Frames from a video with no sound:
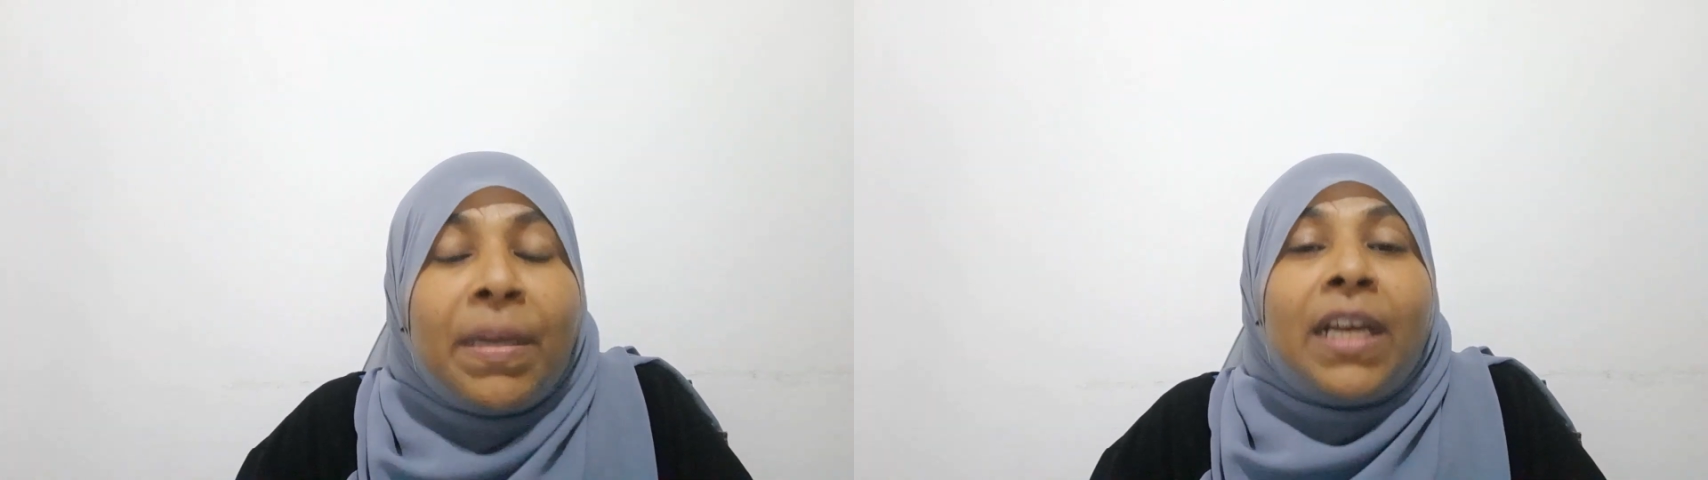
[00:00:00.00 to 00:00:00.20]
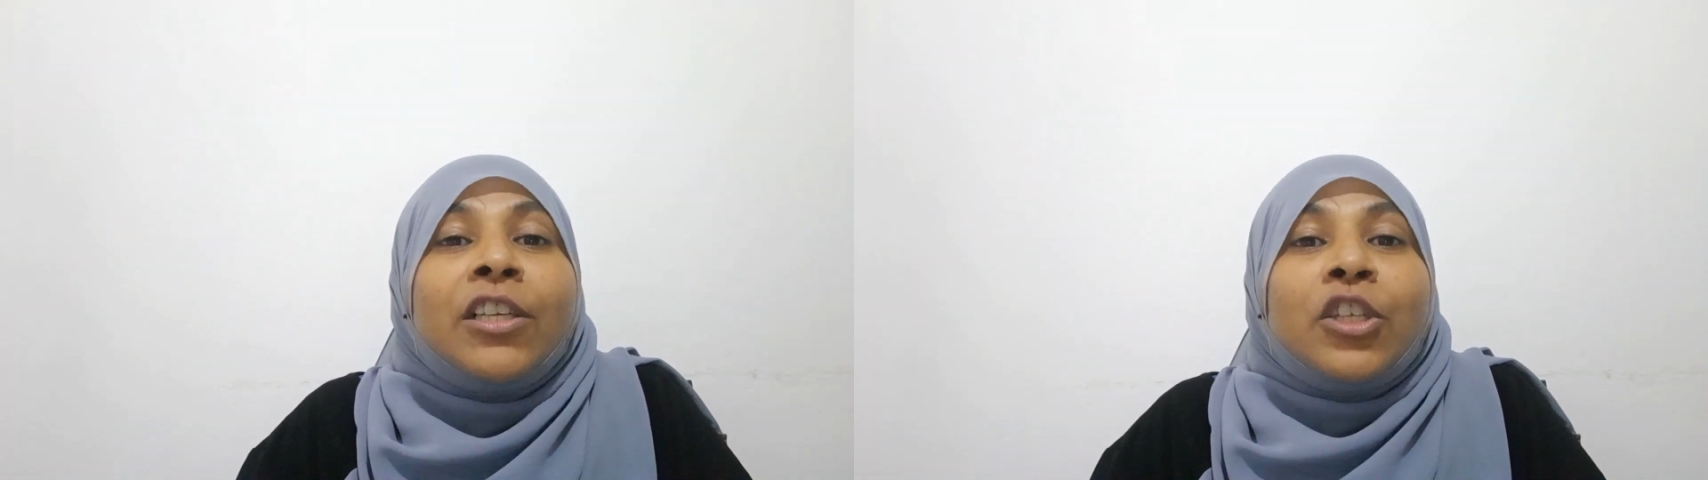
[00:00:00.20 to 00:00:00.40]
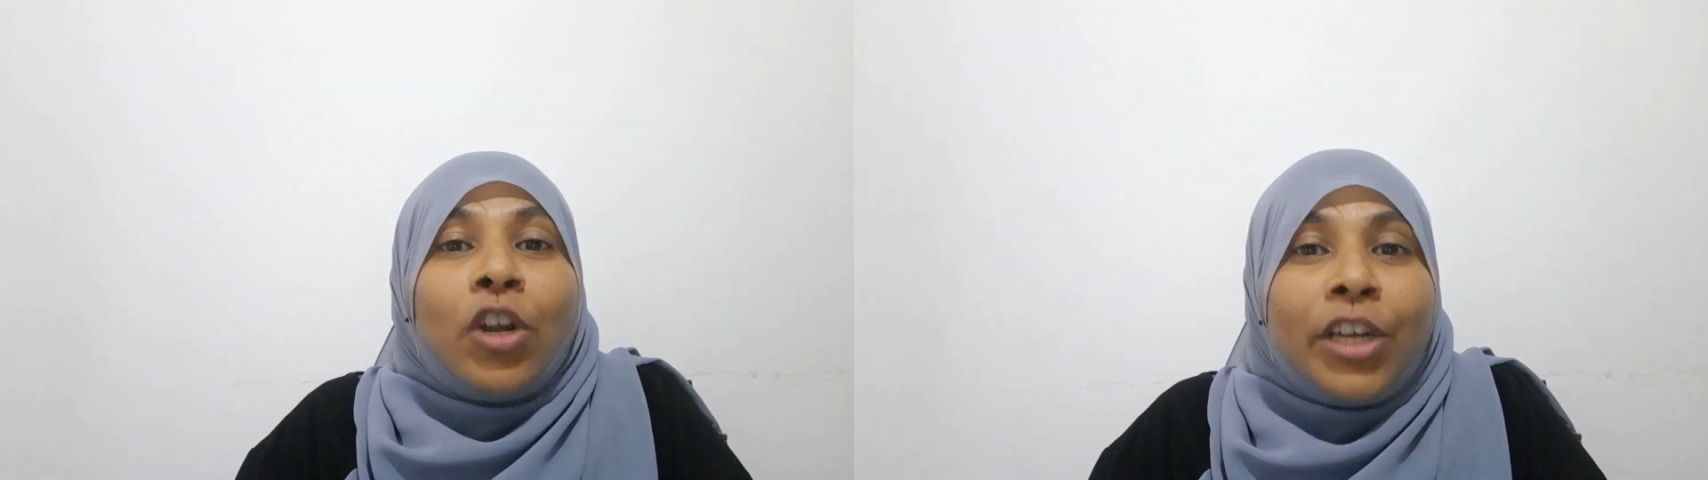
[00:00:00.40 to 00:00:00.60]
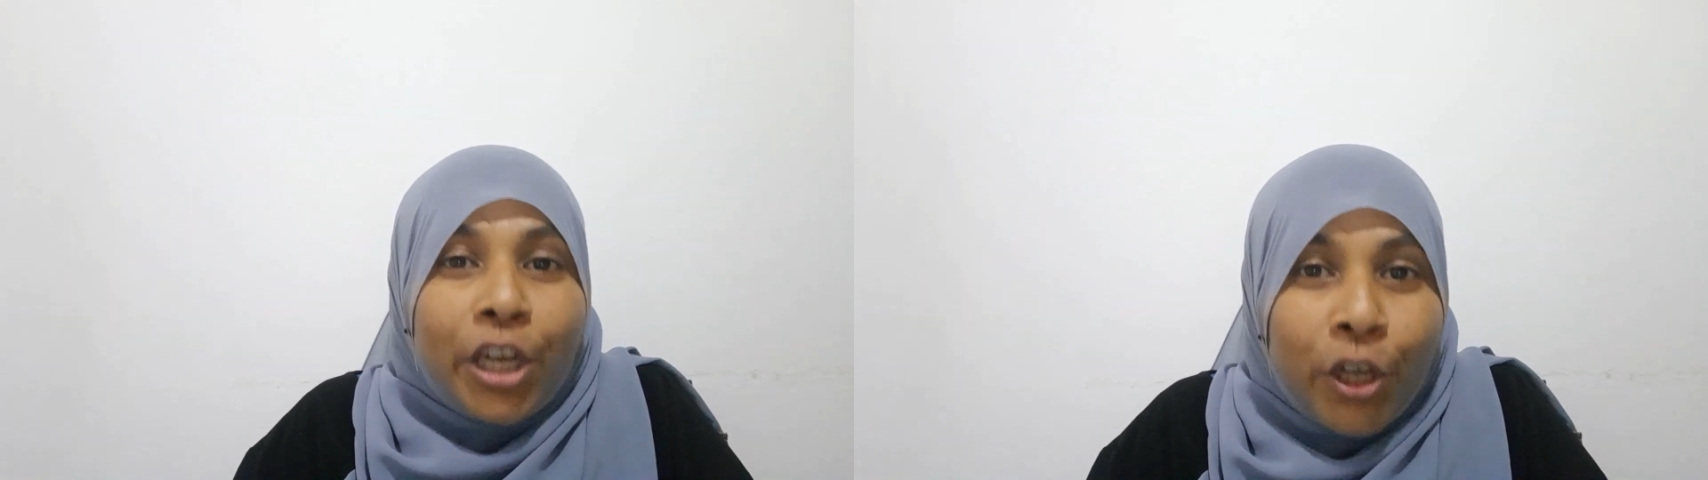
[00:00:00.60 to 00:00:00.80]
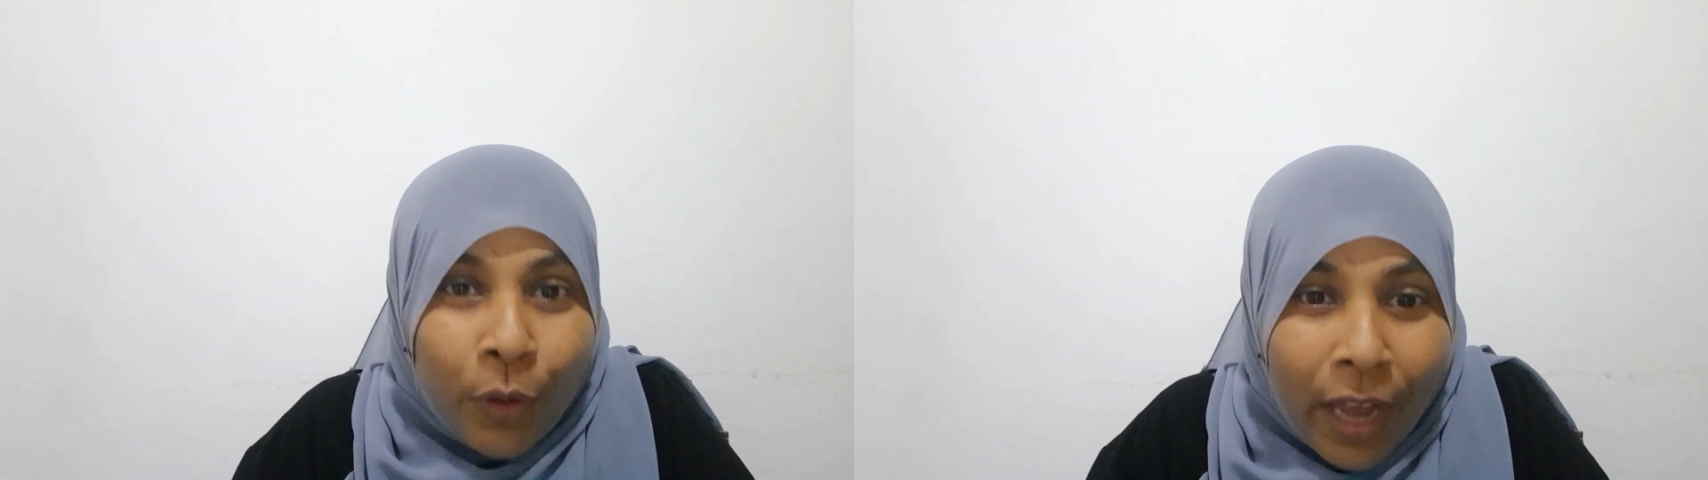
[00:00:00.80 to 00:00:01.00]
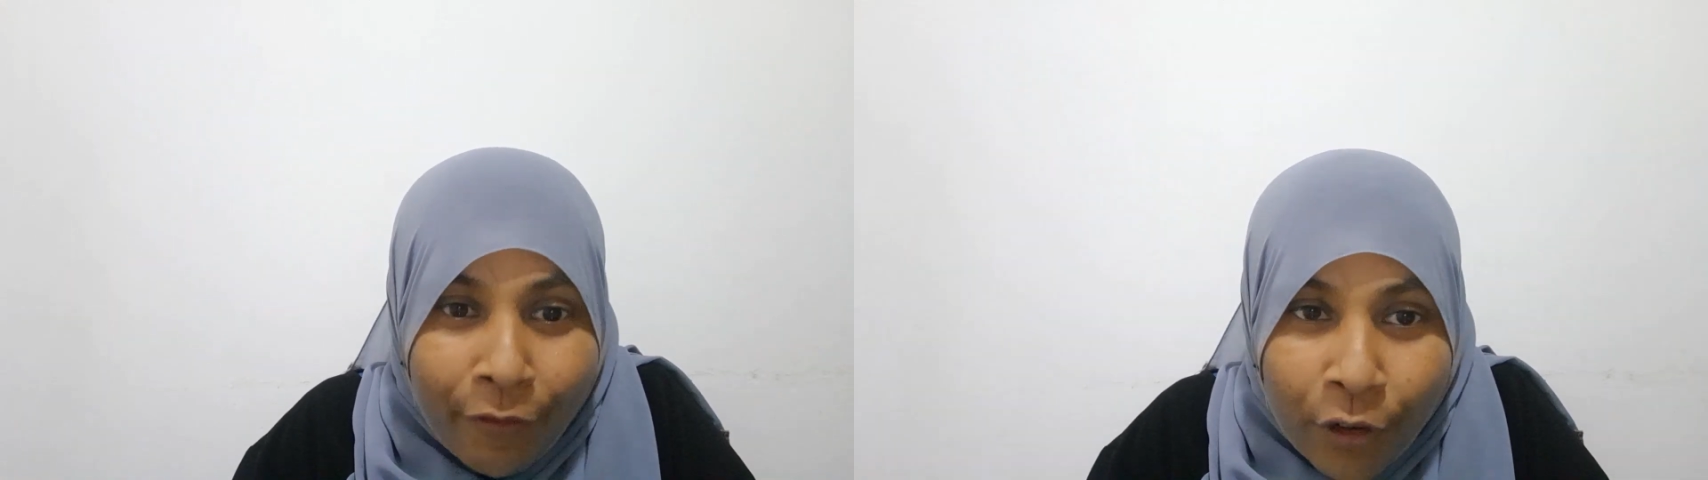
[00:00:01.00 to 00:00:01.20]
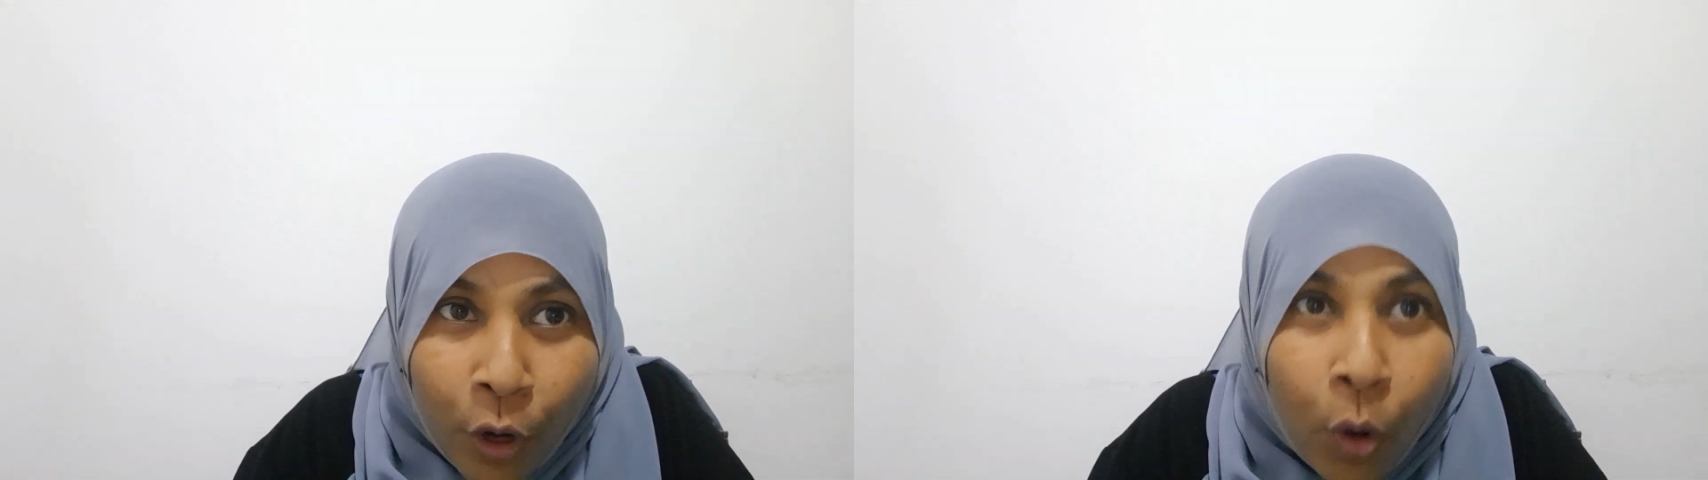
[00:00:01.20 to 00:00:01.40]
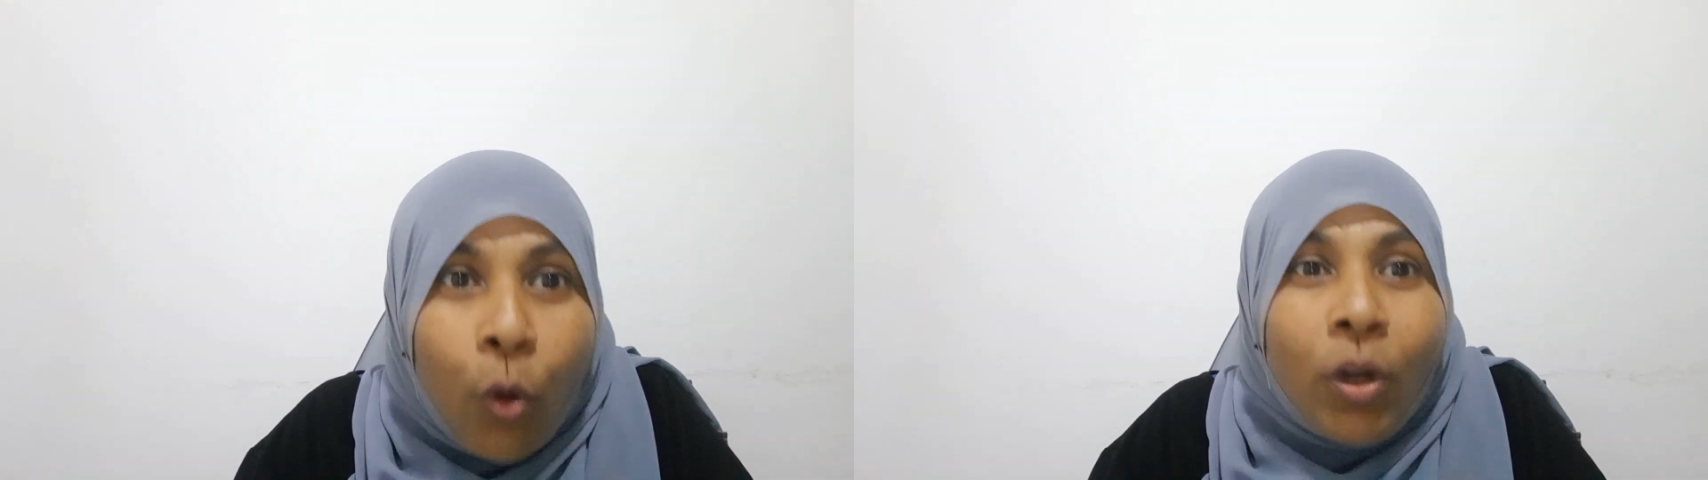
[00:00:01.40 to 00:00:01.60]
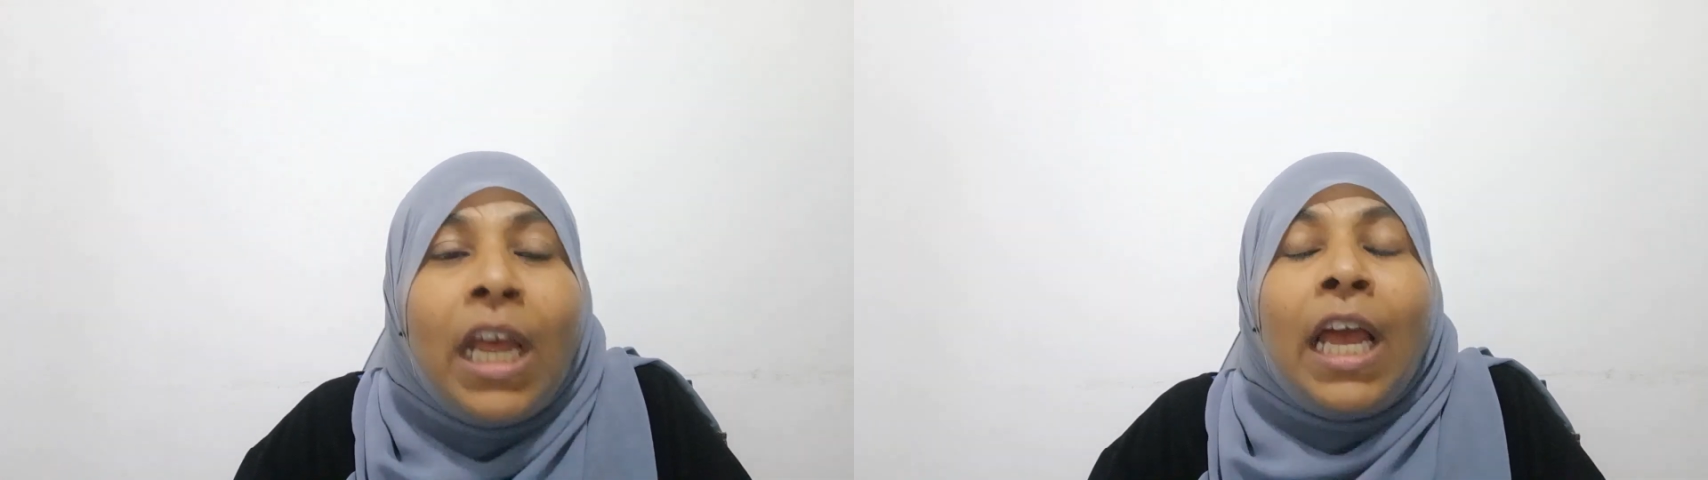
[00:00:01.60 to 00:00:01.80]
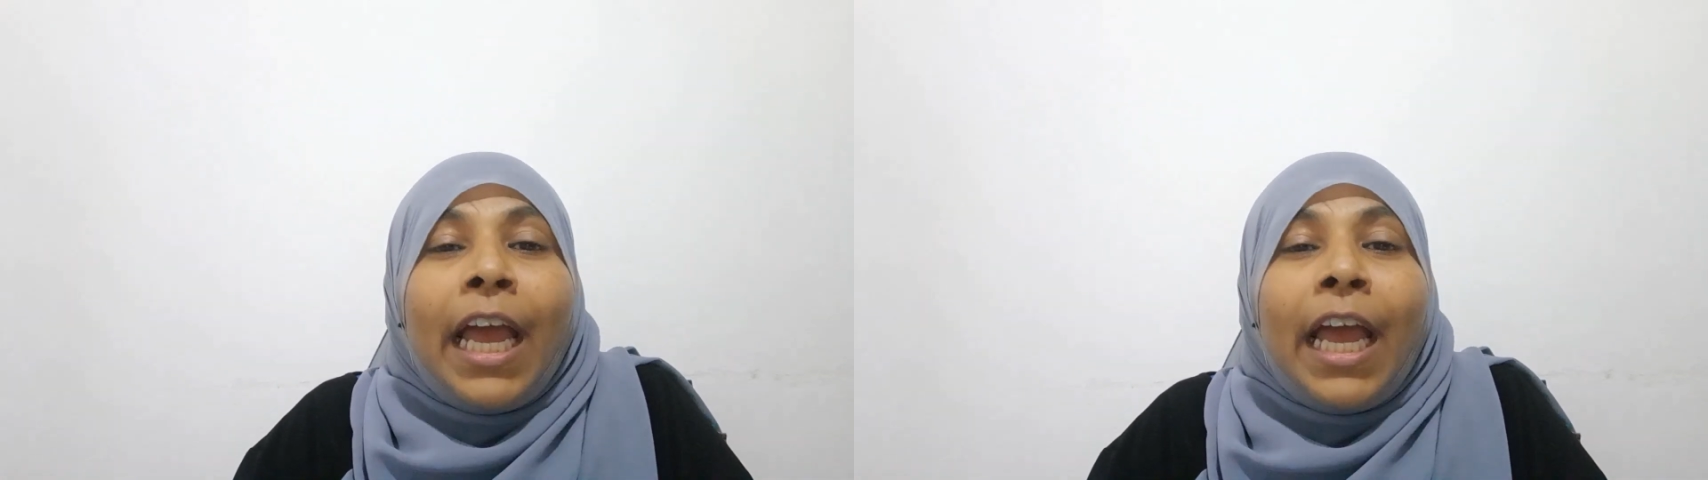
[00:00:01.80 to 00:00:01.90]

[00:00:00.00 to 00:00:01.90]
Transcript: because already you have a goal